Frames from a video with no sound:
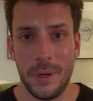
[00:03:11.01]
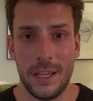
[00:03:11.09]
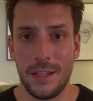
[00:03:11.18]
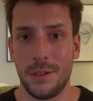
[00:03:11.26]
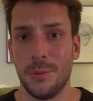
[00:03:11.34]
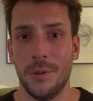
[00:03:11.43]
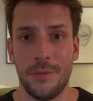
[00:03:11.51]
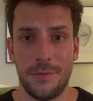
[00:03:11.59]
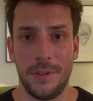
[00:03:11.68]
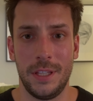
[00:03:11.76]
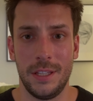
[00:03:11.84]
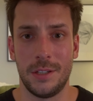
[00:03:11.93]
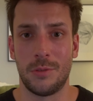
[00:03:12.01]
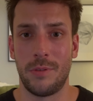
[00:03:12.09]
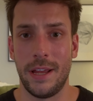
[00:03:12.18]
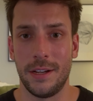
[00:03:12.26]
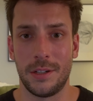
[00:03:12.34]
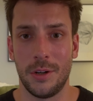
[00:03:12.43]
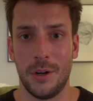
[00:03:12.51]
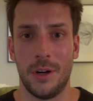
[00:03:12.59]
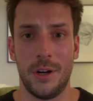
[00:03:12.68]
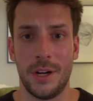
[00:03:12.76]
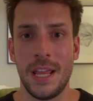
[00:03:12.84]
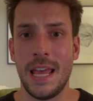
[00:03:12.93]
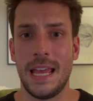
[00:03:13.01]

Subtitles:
annual fee credit card